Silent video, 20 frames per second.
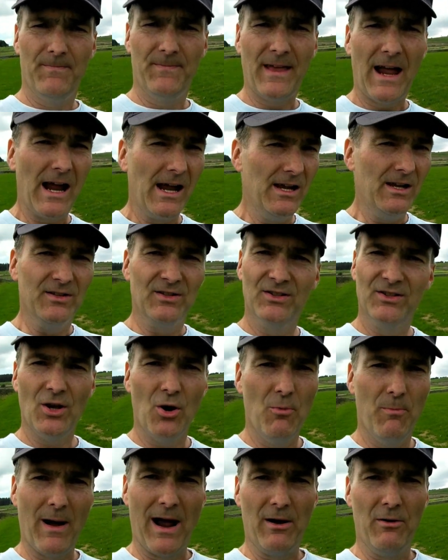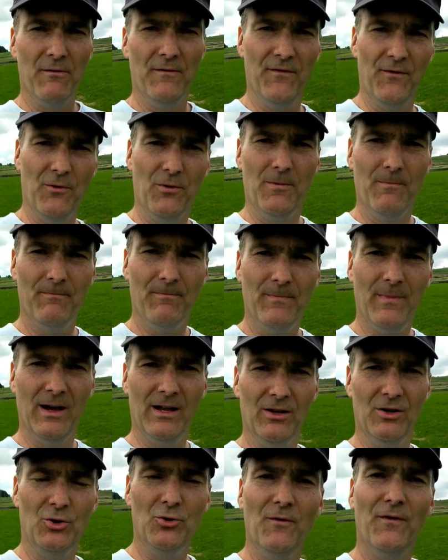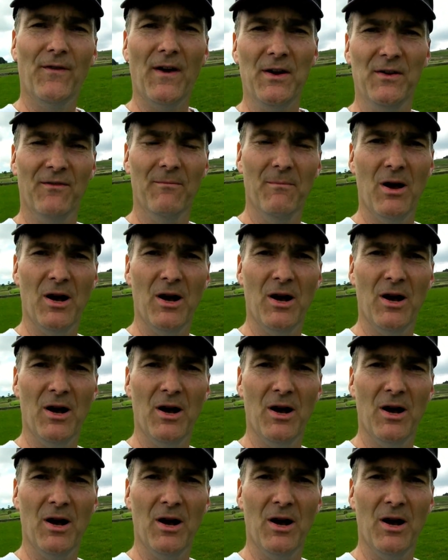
That is so powerful, and a good friend of